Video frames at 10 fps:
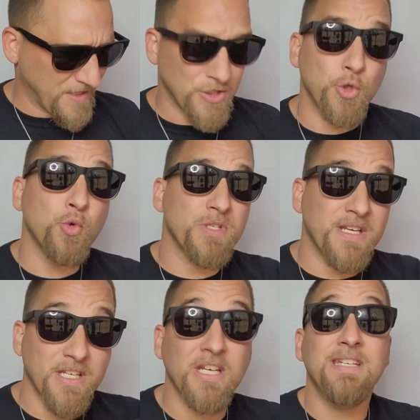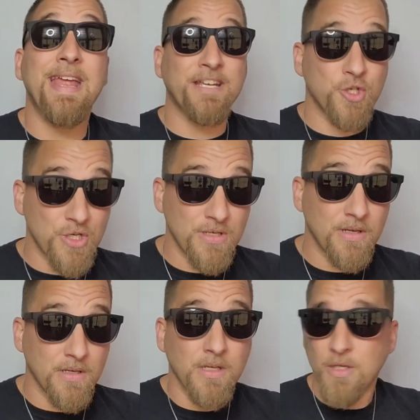used in connection
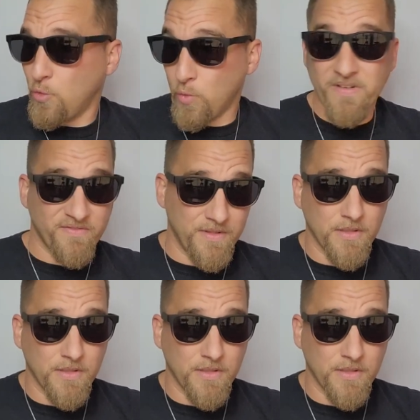with